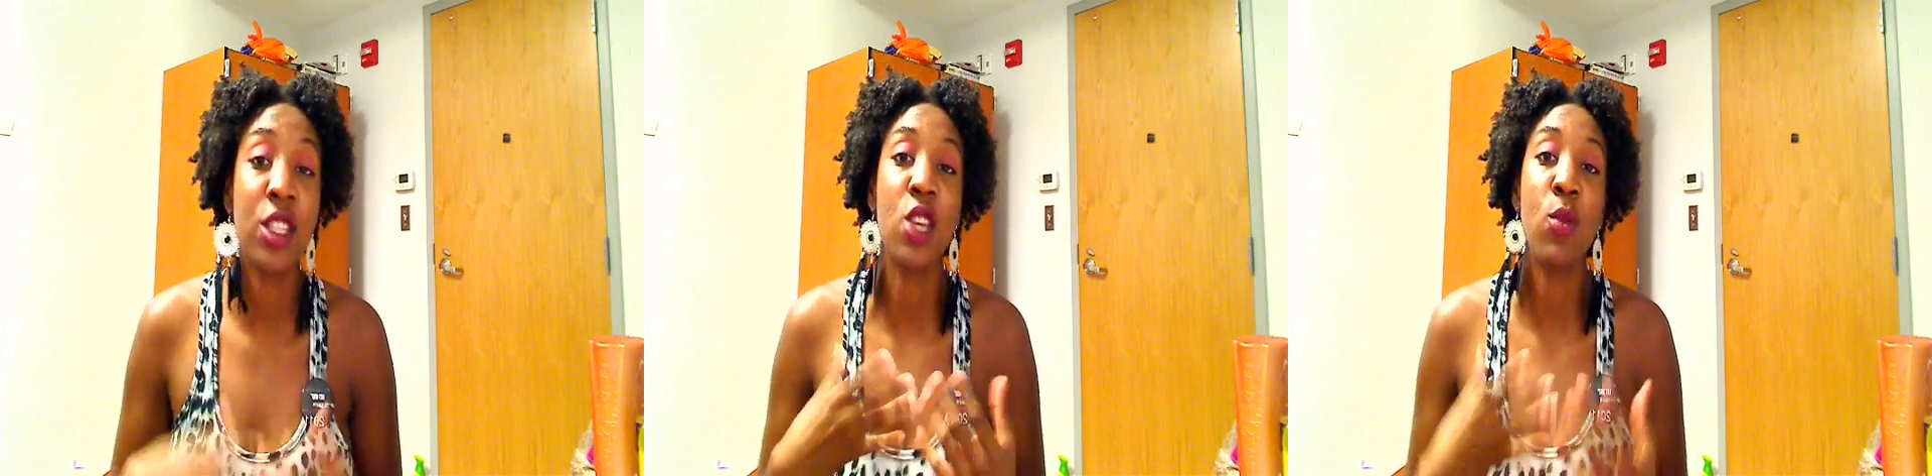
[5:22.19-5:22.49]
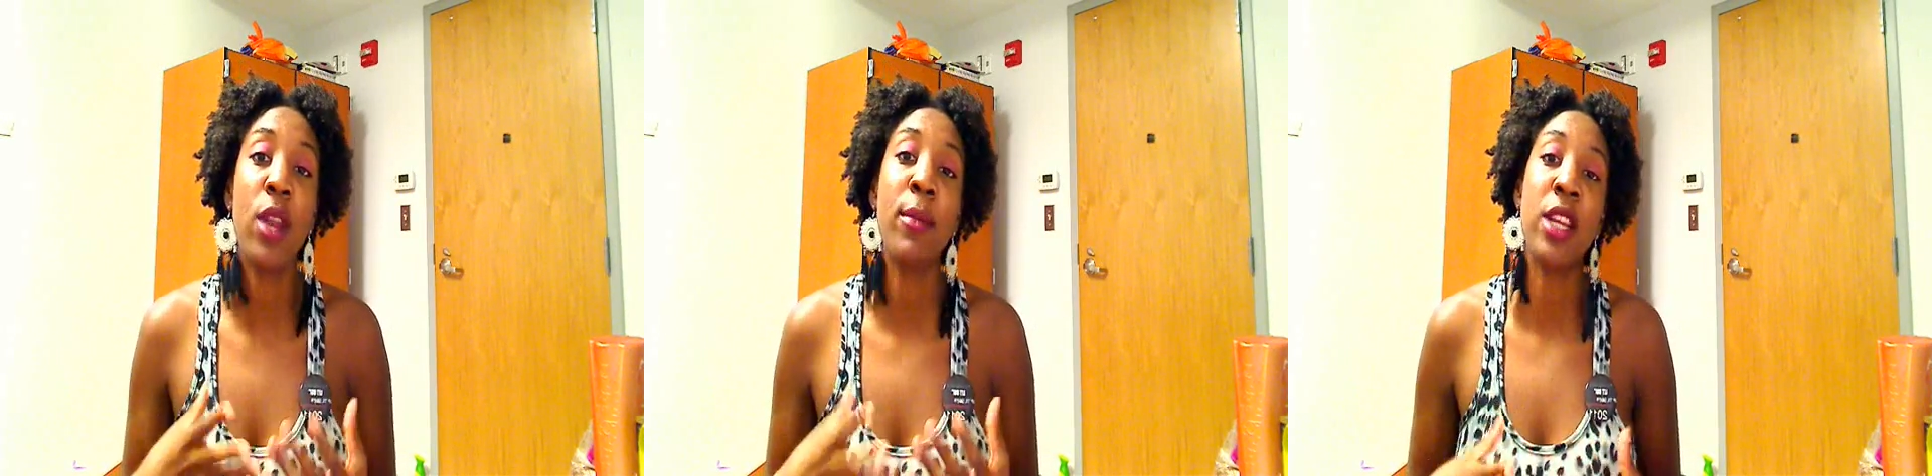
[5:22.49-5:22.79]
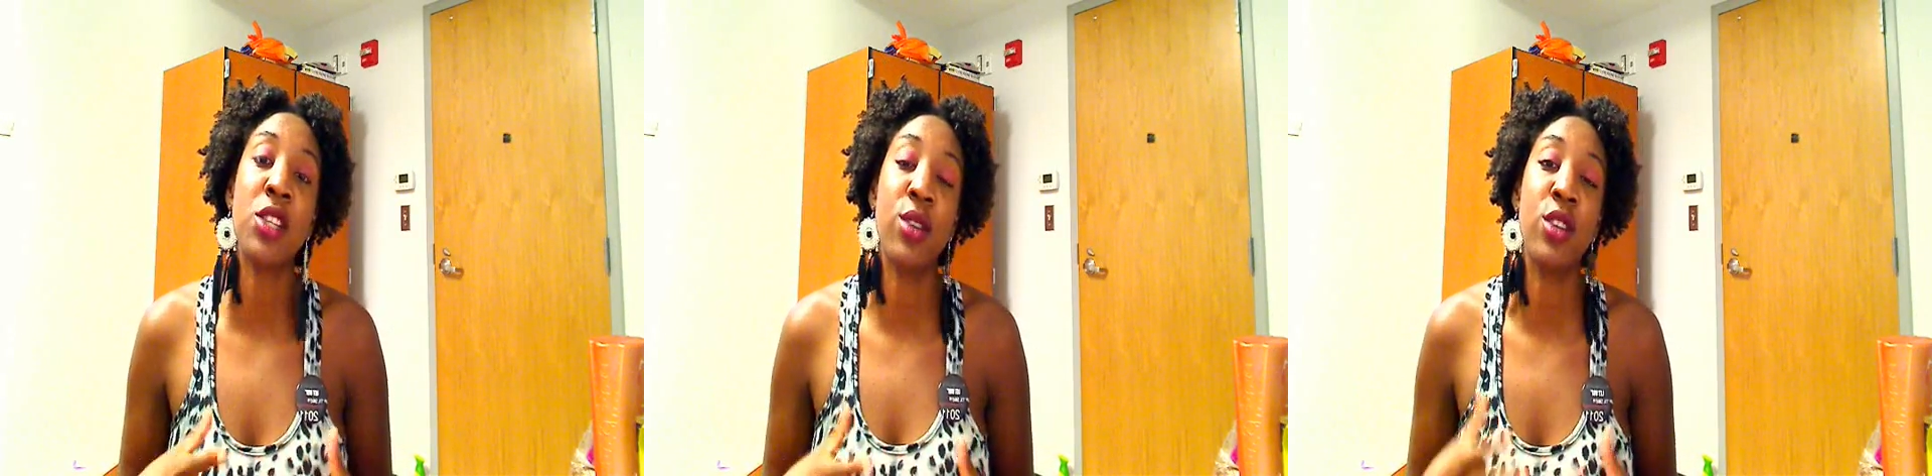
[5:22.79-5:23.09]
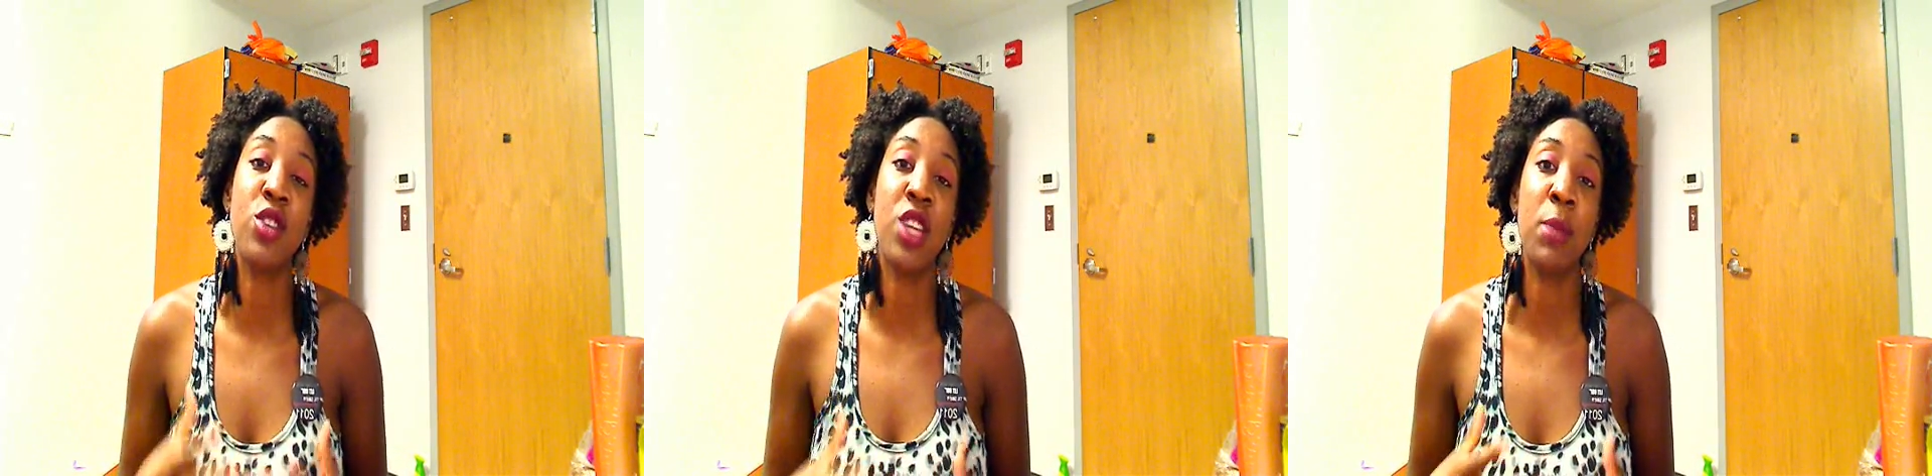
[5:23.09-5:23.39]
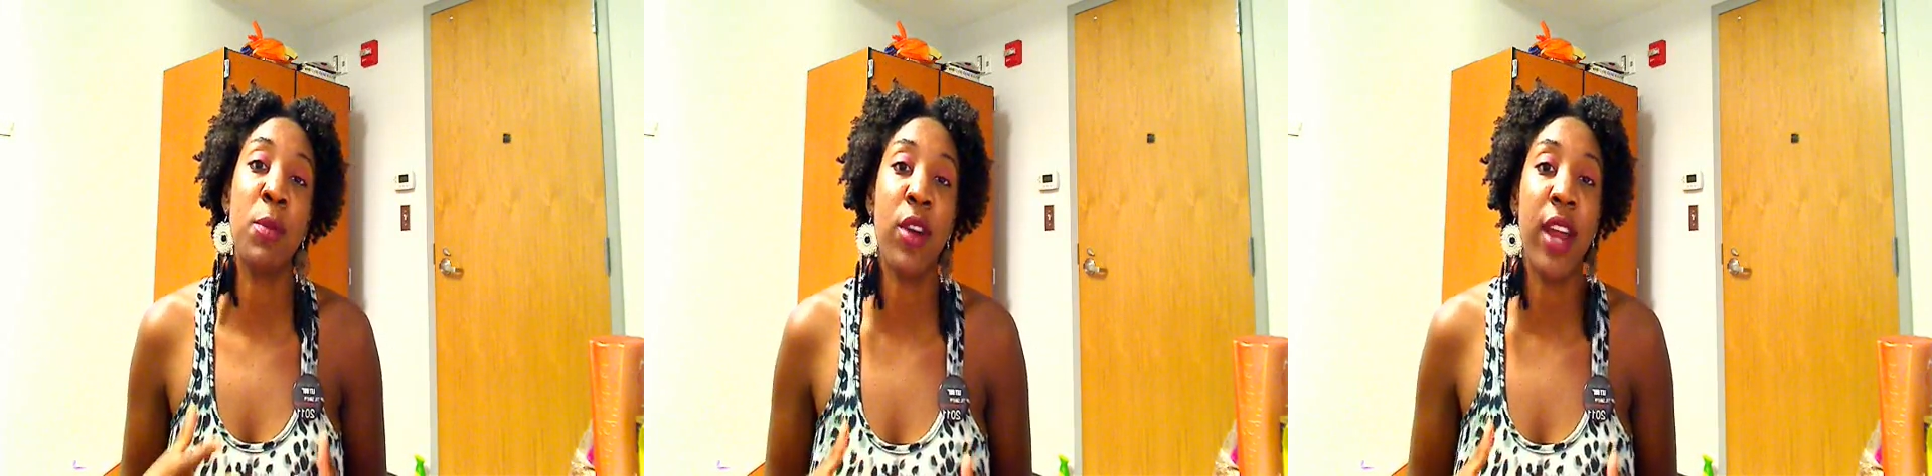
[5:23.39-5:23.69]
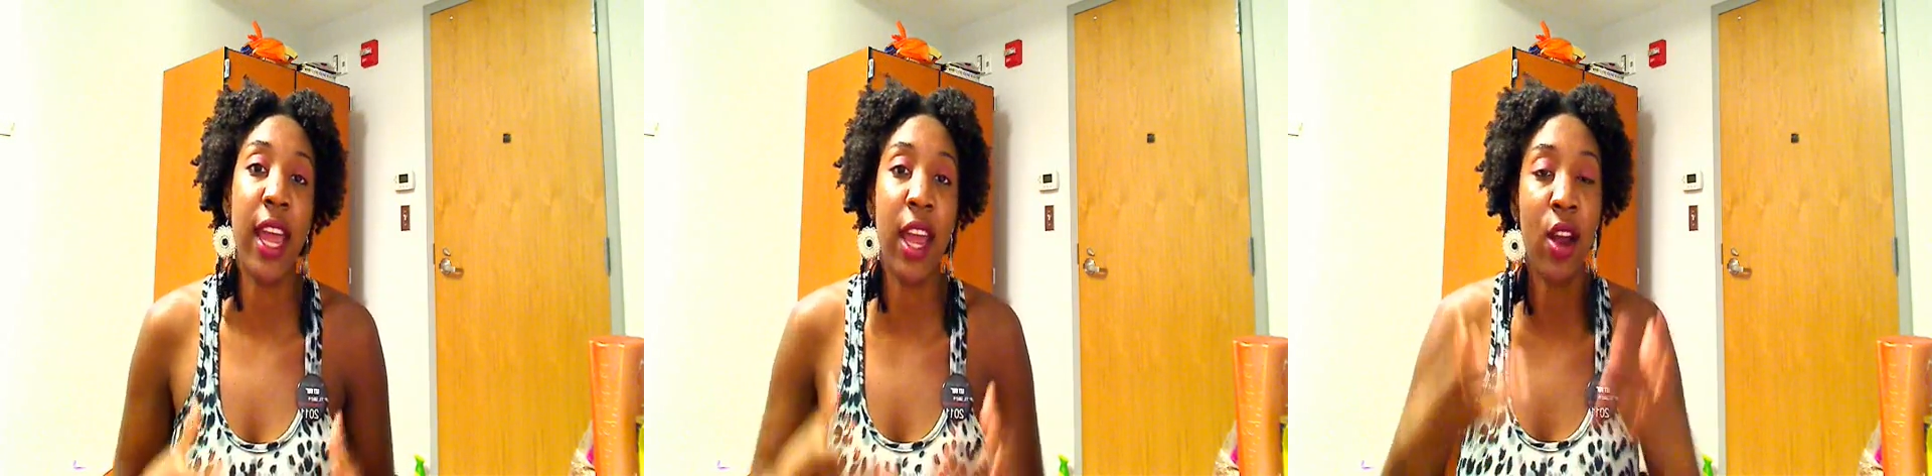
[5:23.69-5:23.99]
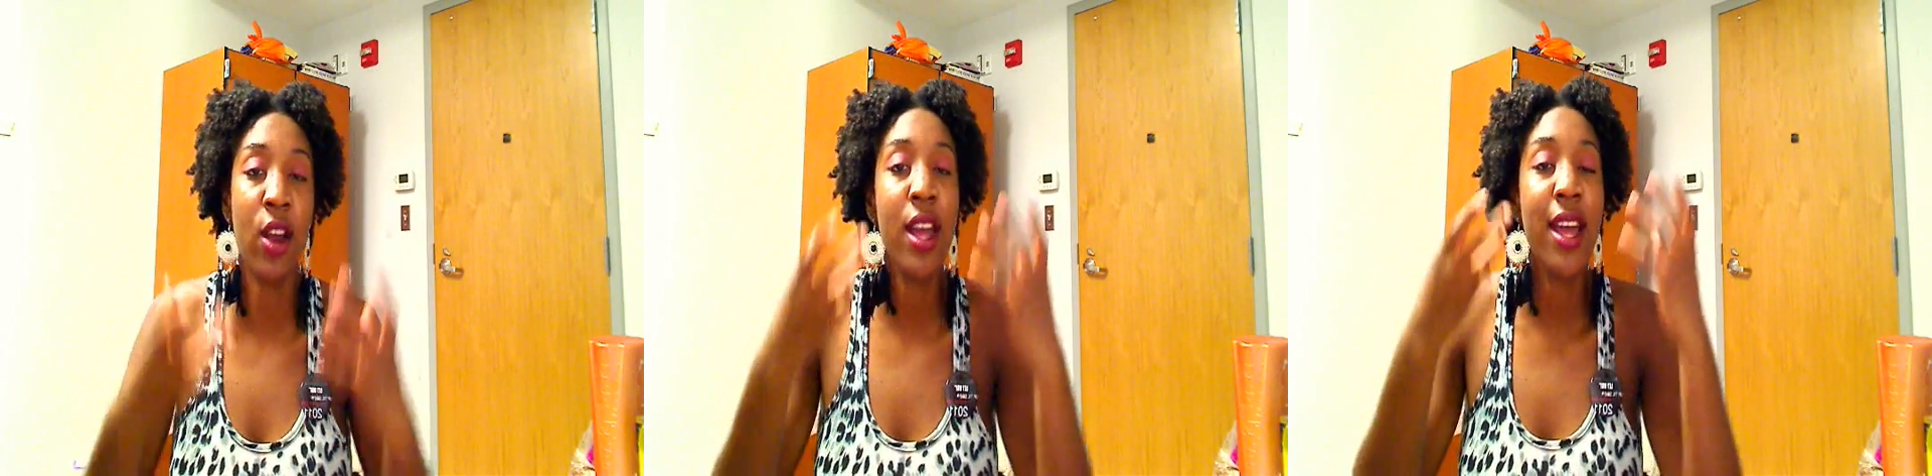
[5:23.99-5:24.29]
So you want to make sure that you keep your
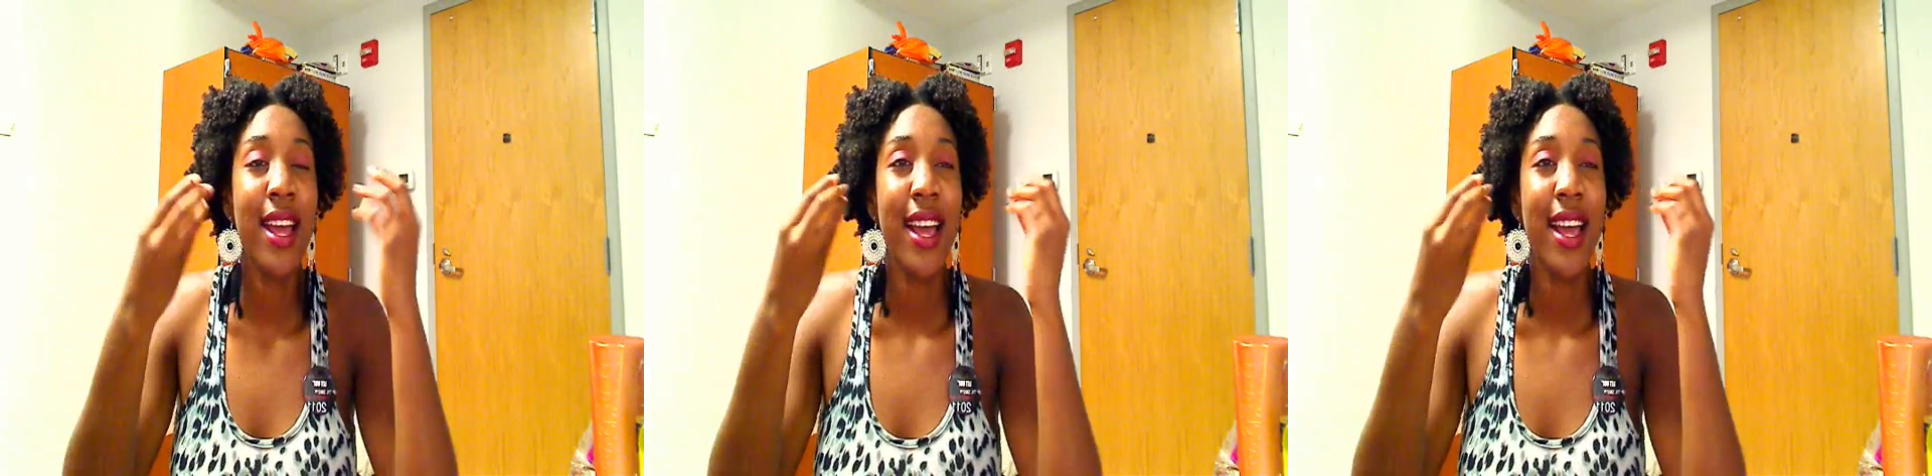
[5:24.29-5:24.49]
hair,